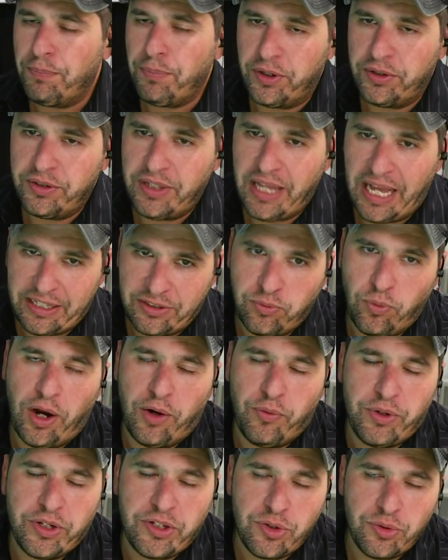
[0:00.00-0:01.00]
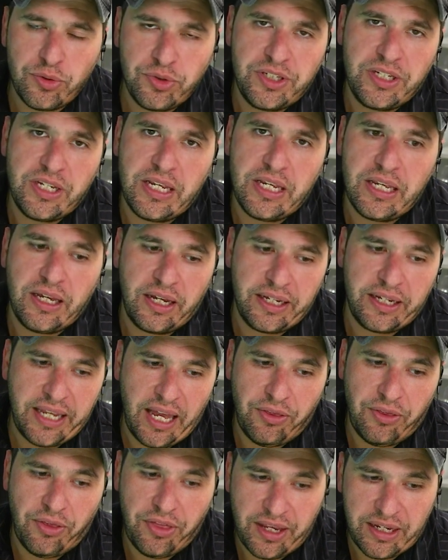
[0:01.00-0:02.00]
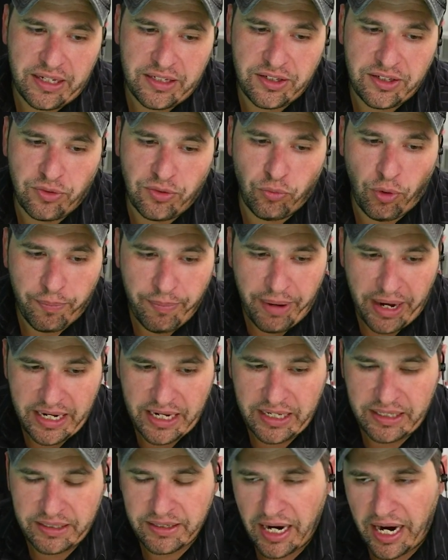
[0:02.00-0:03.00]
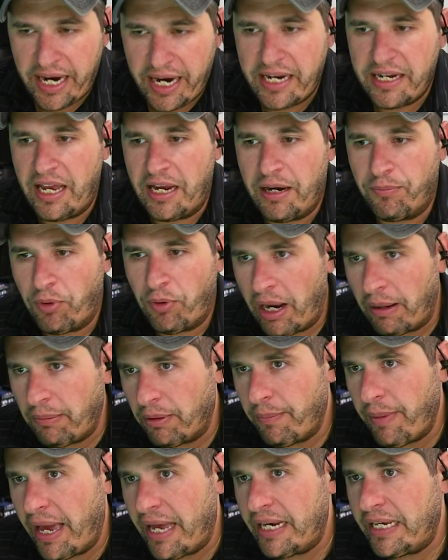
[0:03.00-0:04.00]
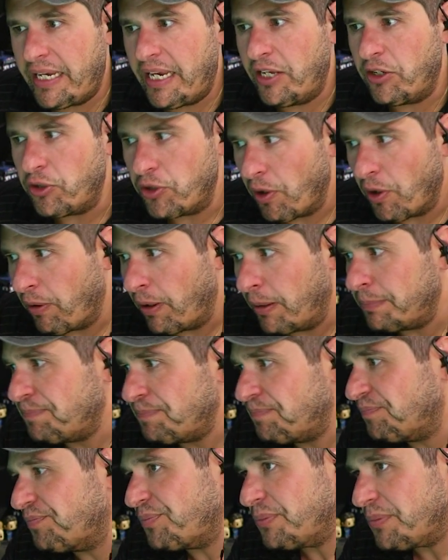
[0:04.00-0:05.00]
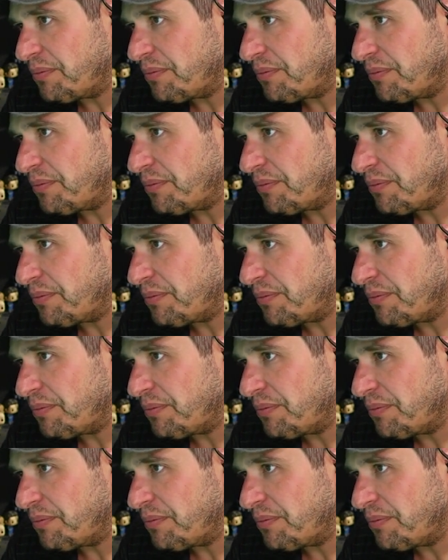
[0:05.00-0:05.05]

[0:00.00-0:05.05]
But that's why we do see, again, things remaining tight and problematic in Europe.